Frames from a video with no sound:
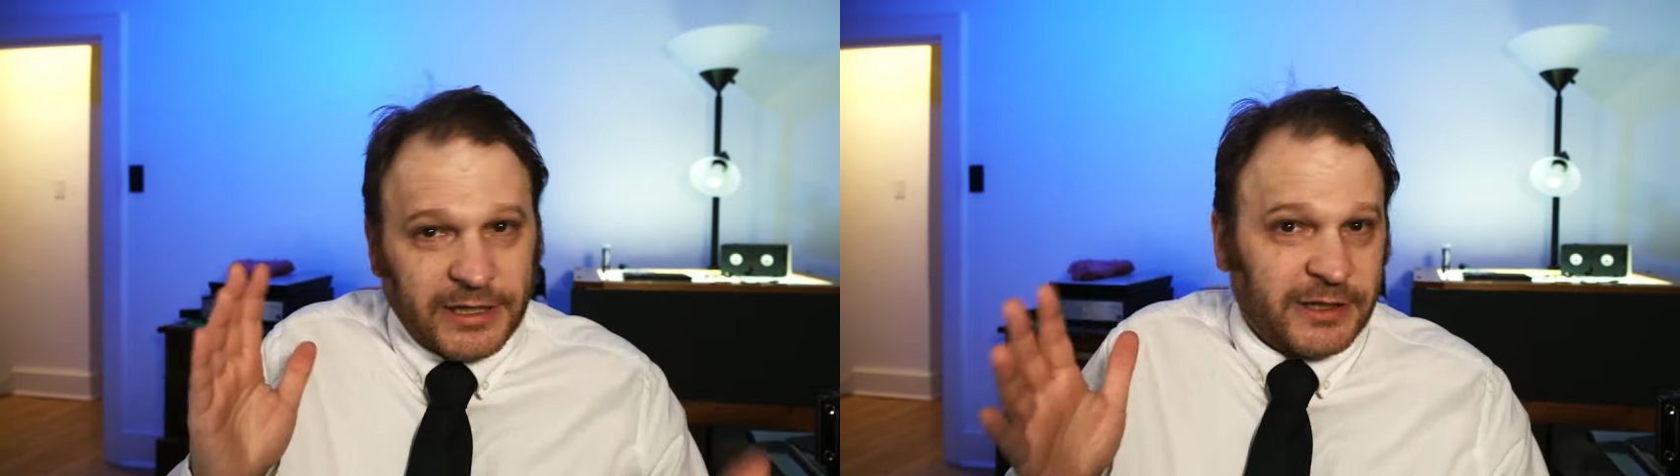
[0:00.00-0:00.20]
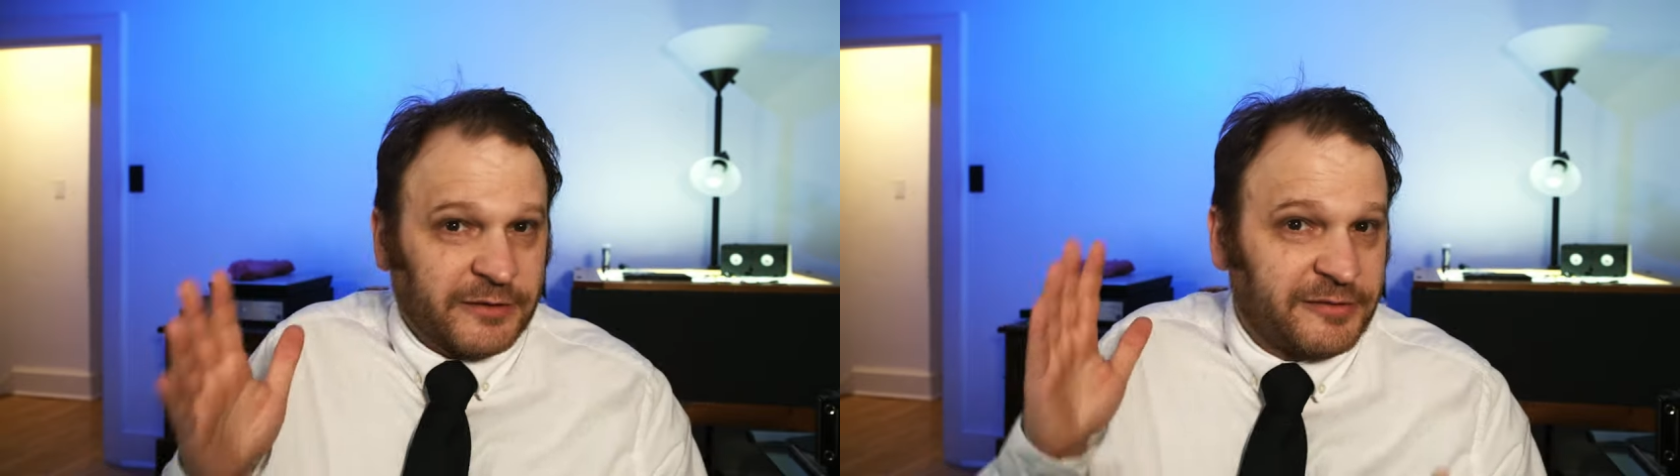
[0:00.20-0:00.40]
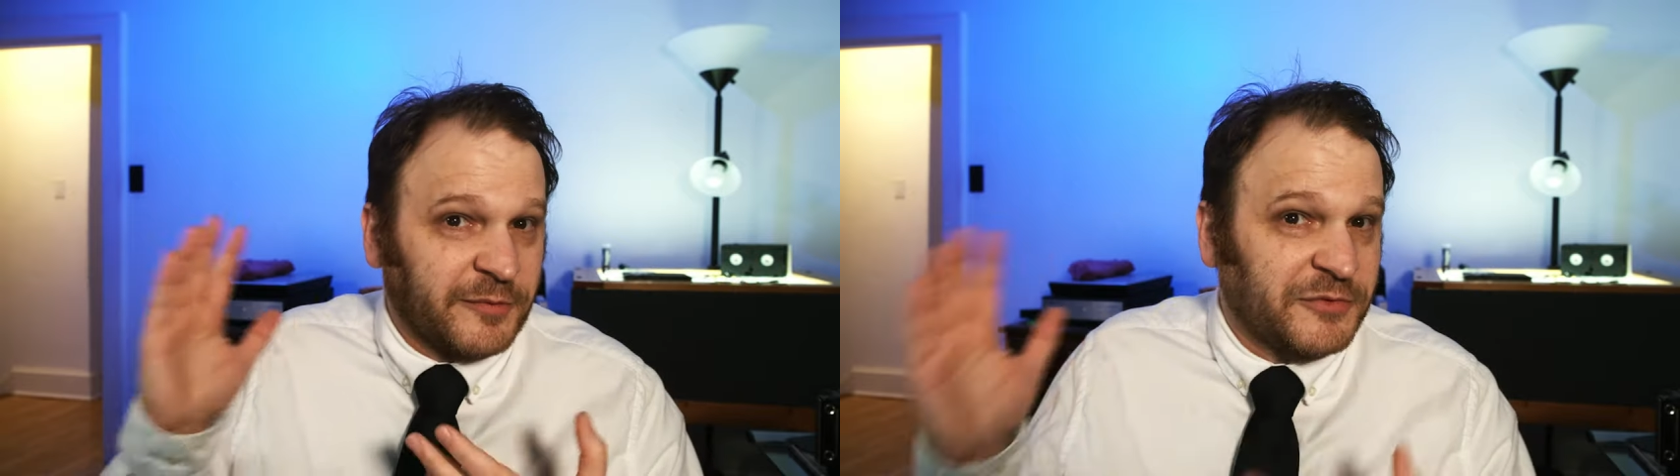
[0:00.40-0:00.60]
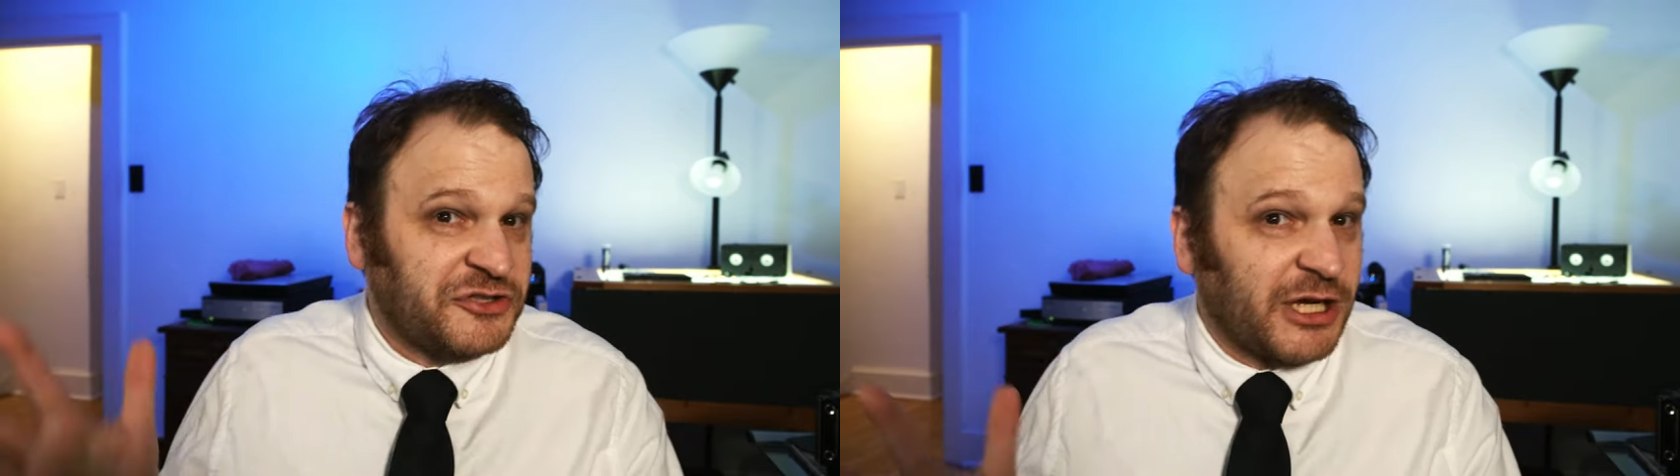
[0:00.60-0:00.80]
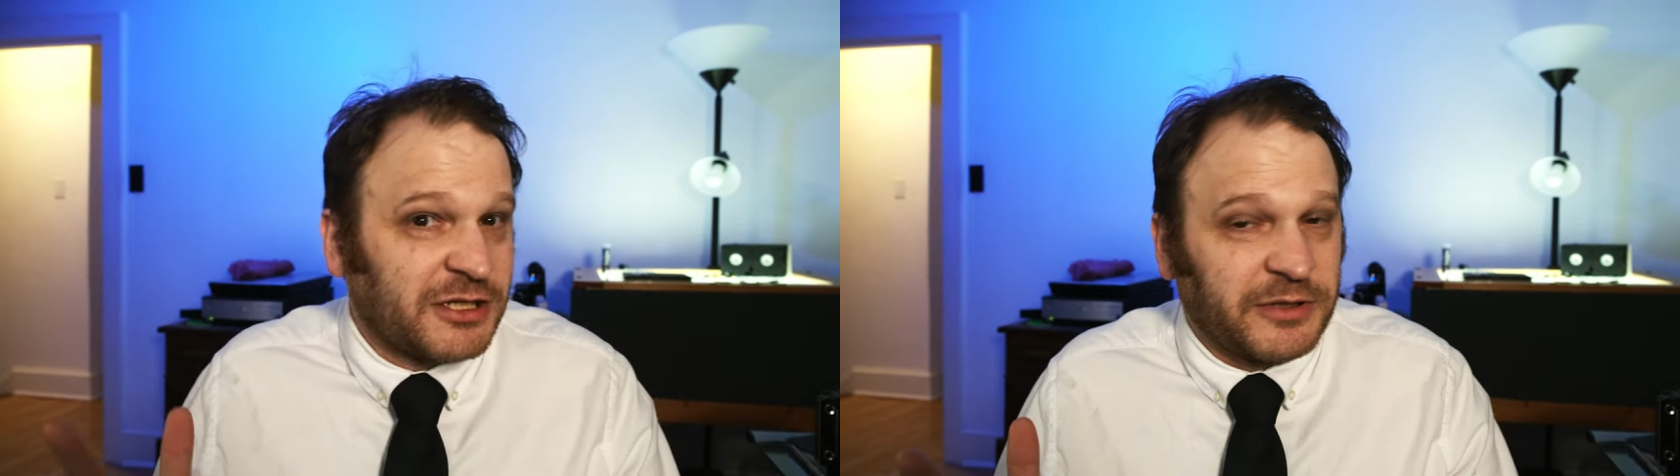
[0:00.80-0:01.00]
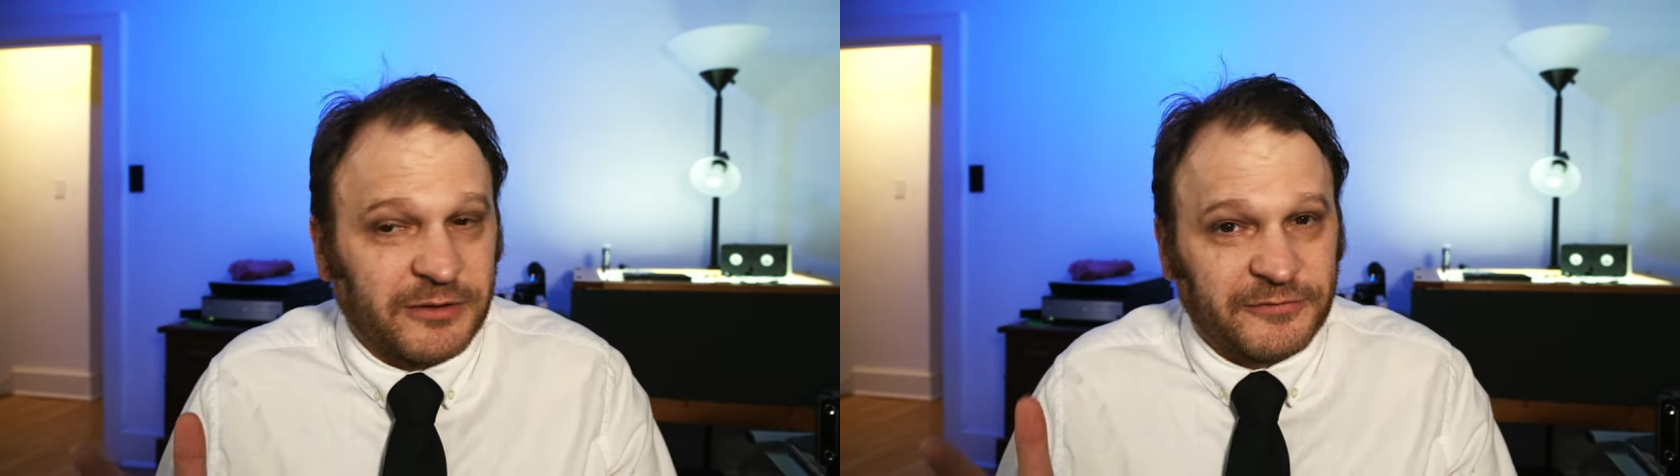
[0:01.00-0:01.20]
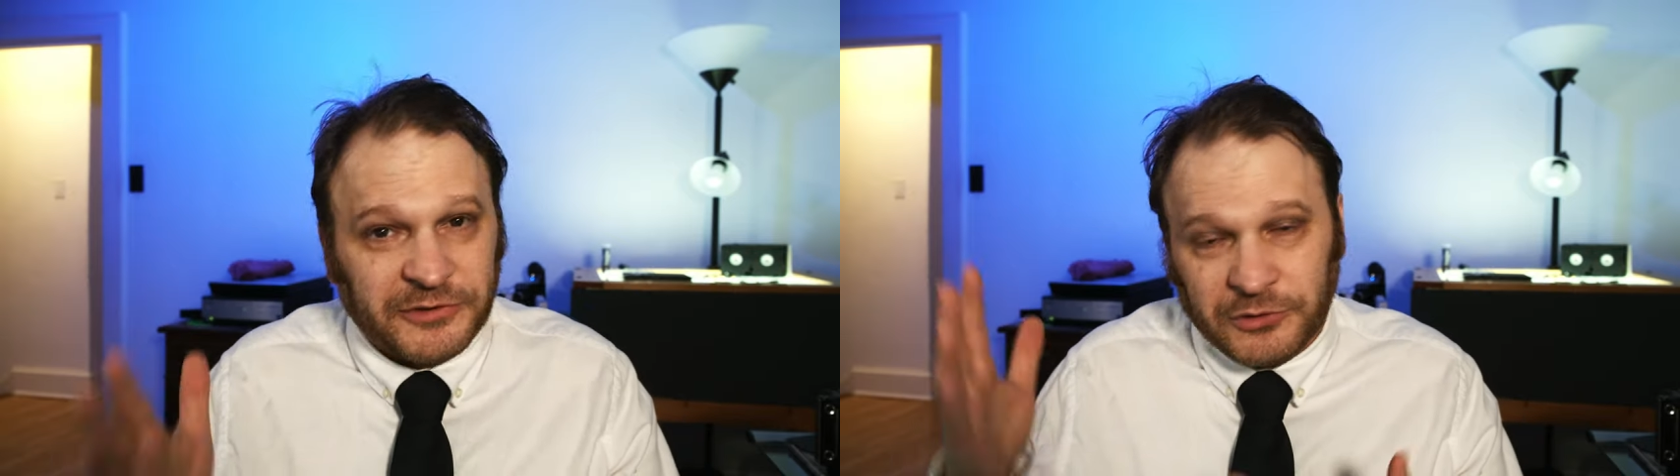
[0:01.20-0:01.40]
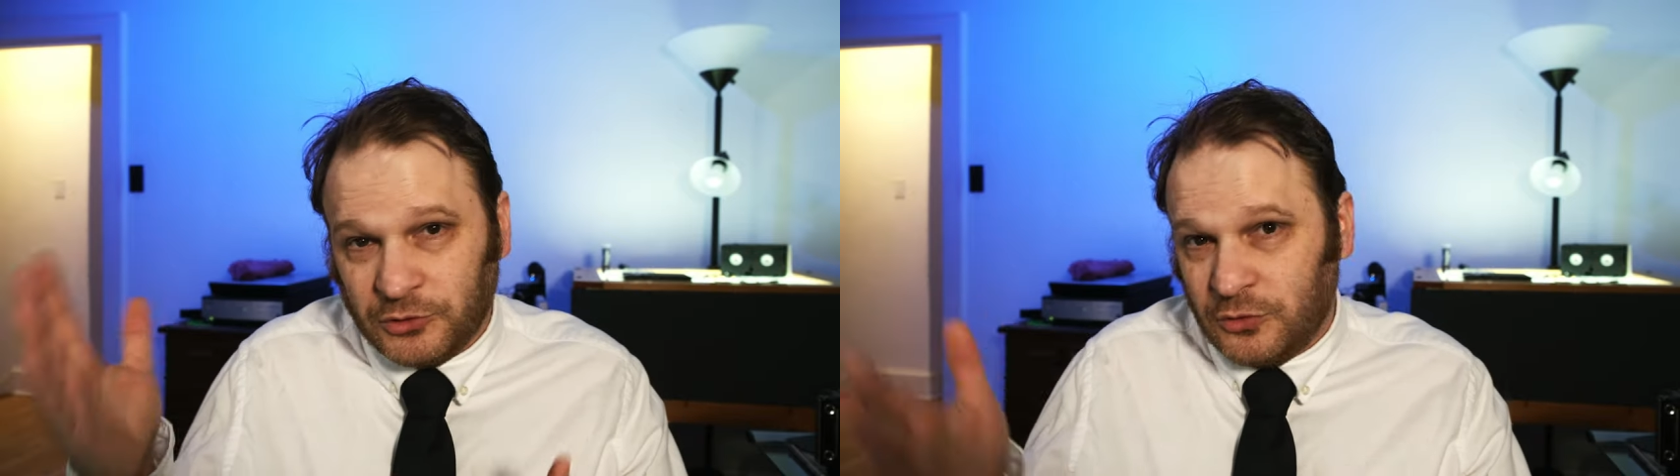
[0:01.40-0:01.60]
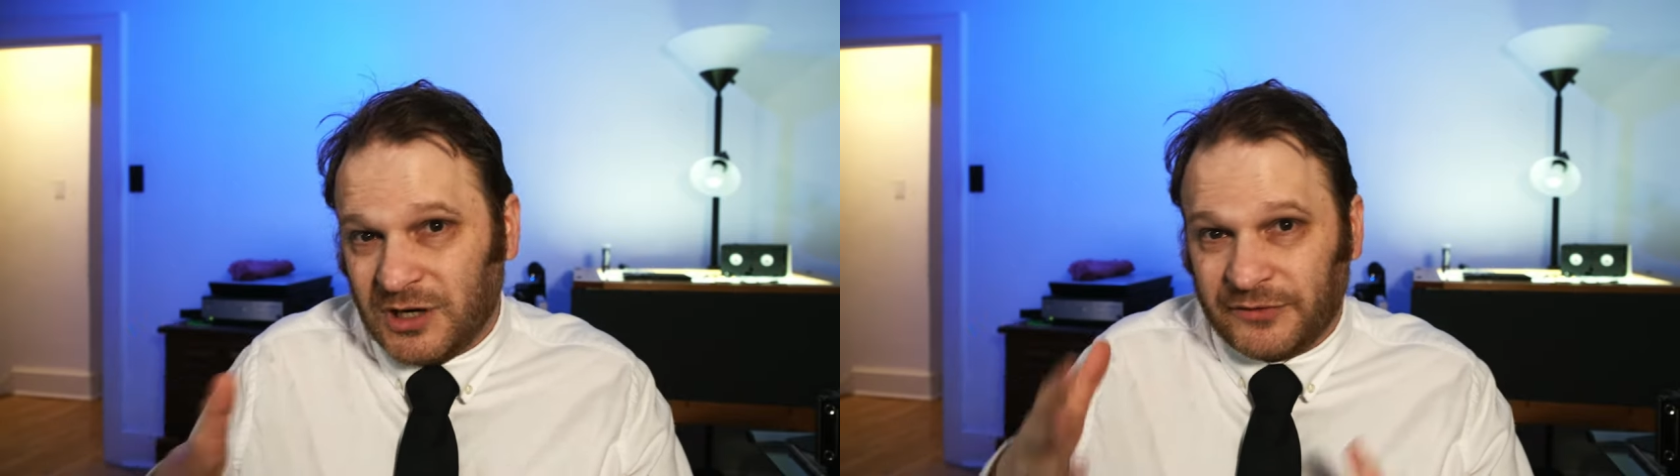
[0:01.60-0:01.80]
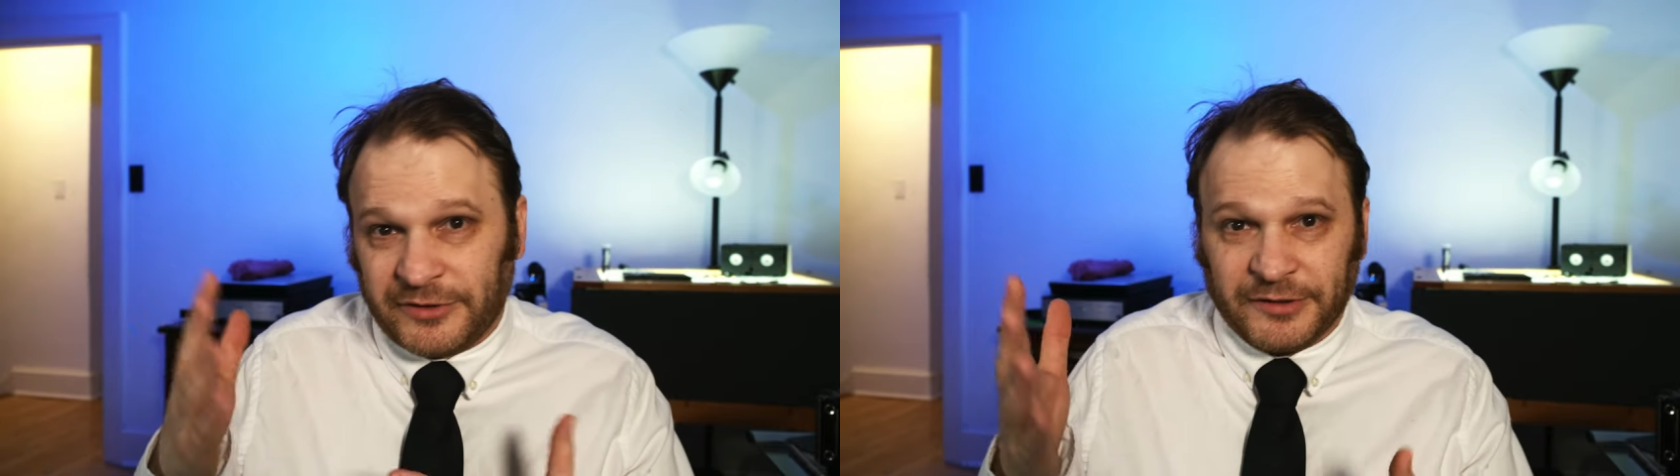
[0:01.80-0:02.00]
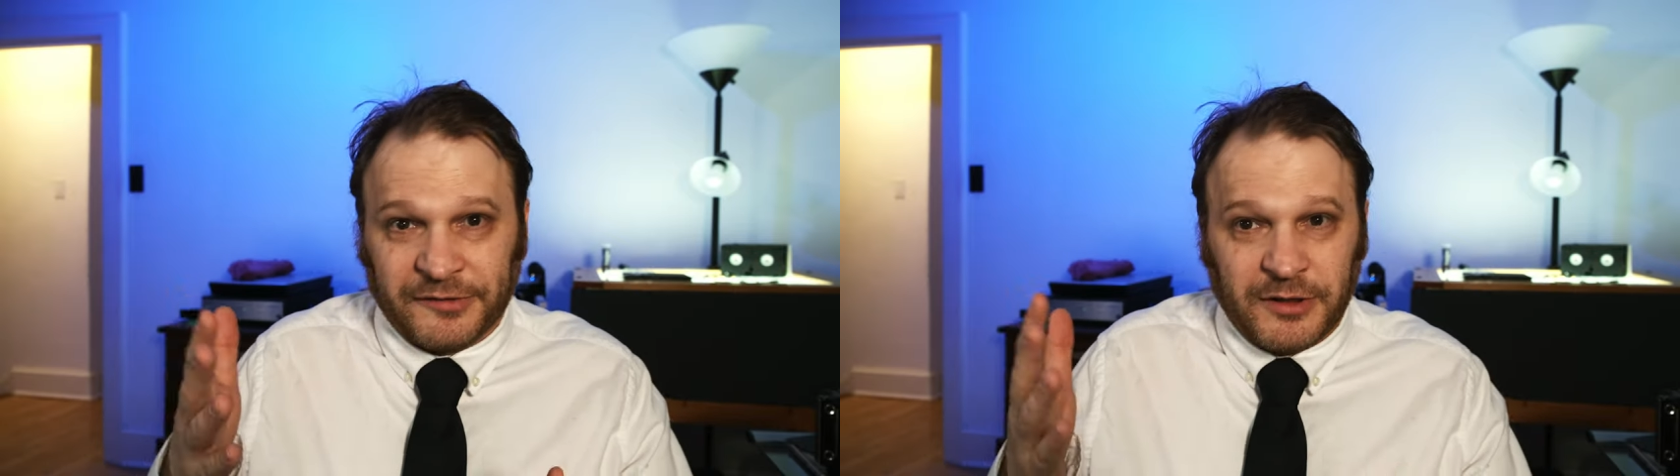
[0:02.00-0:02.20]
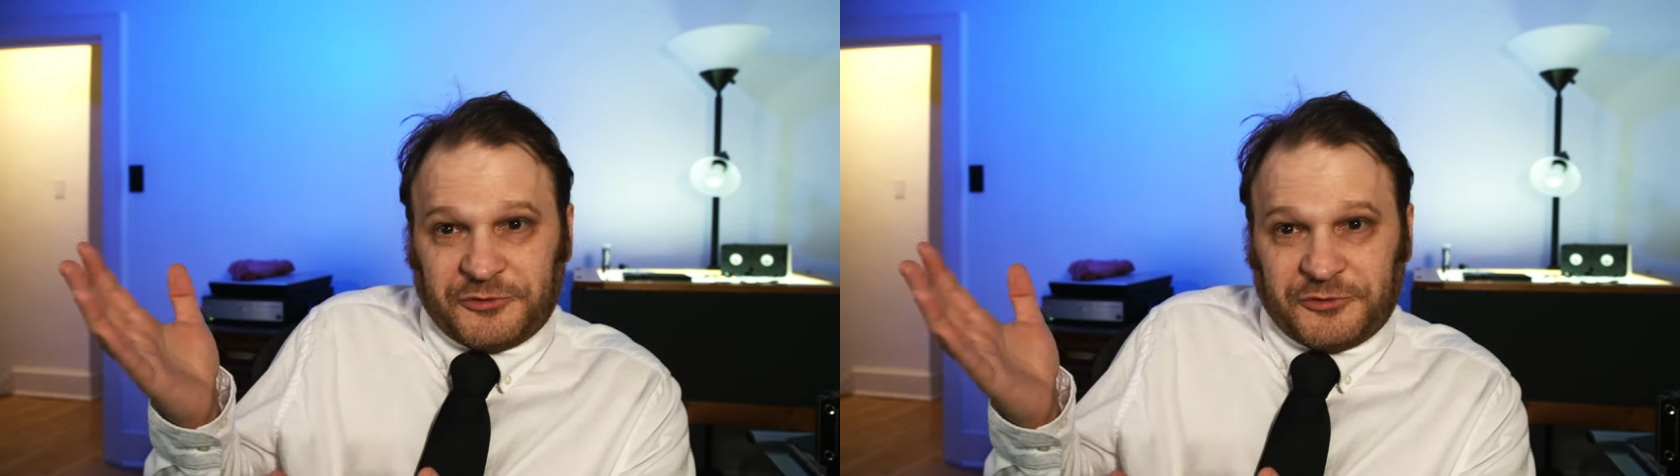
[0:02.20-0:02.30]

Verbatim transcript: is subjective to whoever is